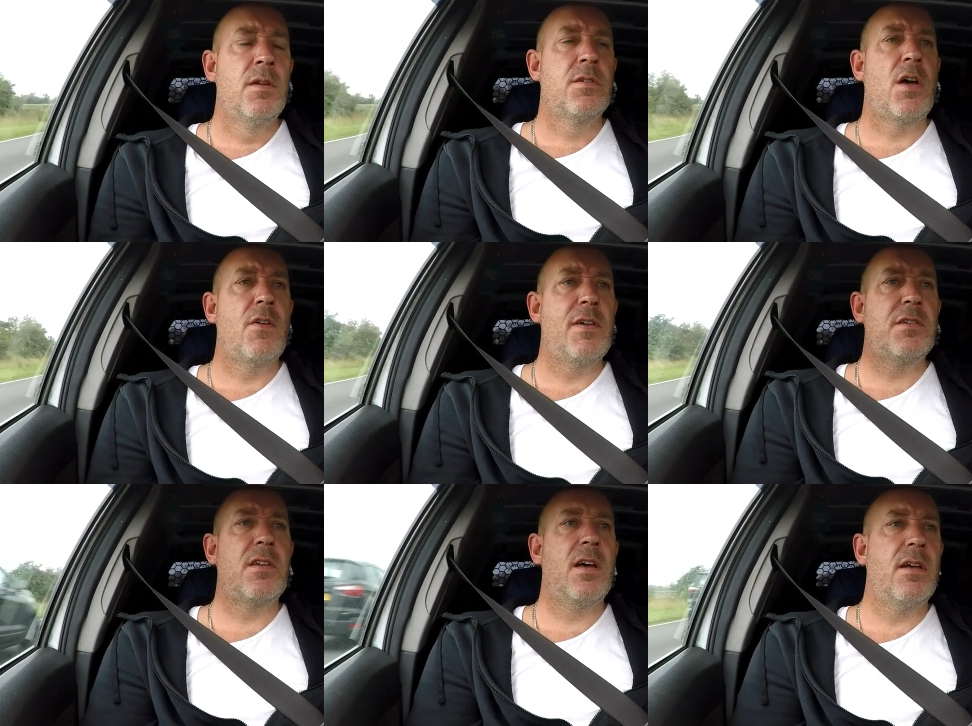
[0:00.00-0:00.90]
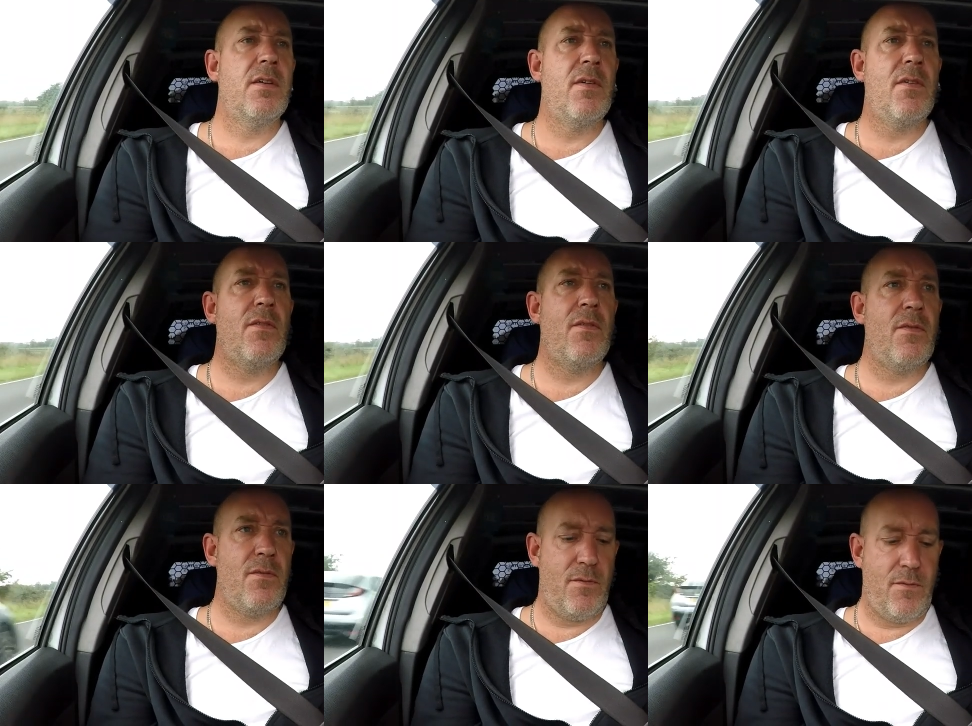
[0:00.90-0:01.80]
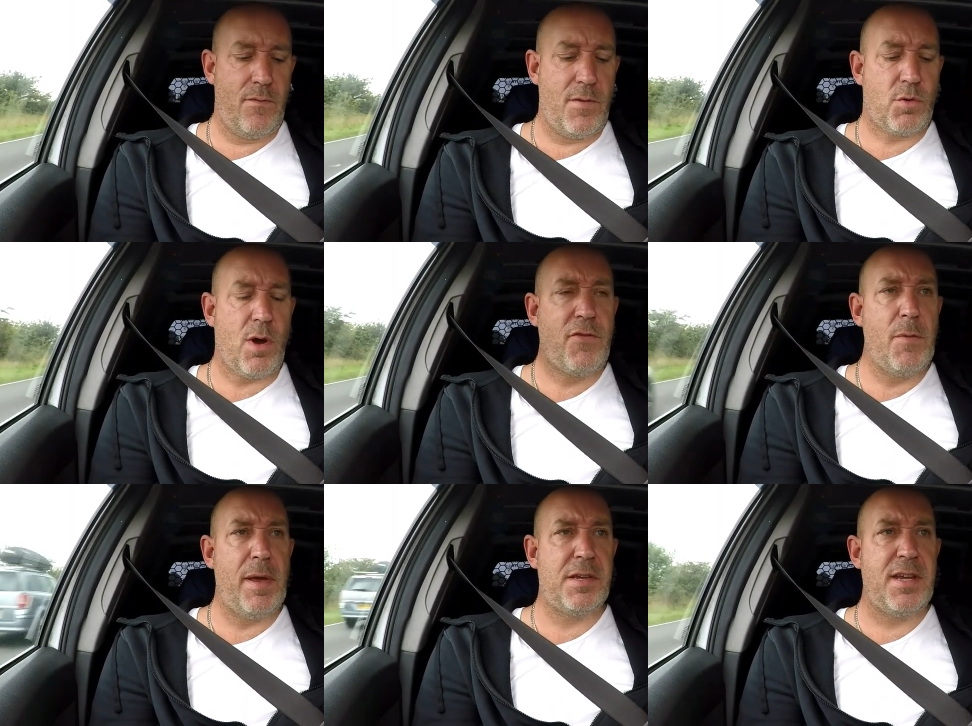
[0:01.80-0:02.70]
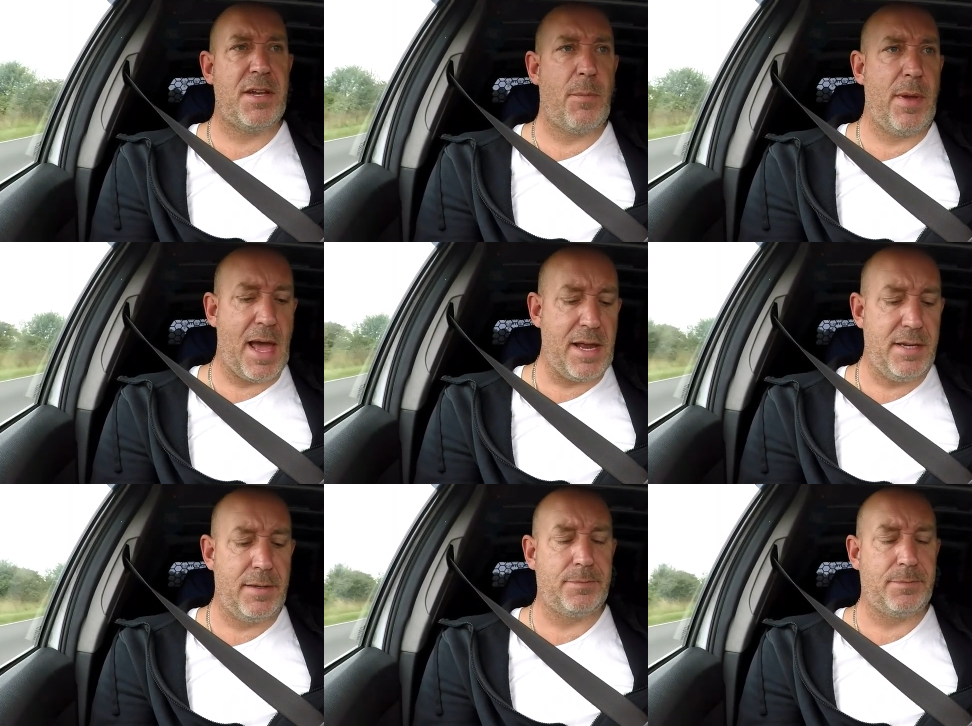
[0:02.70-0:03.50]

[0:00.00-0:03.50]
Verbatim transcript: So there's uh, there's quite a few bits there to be had.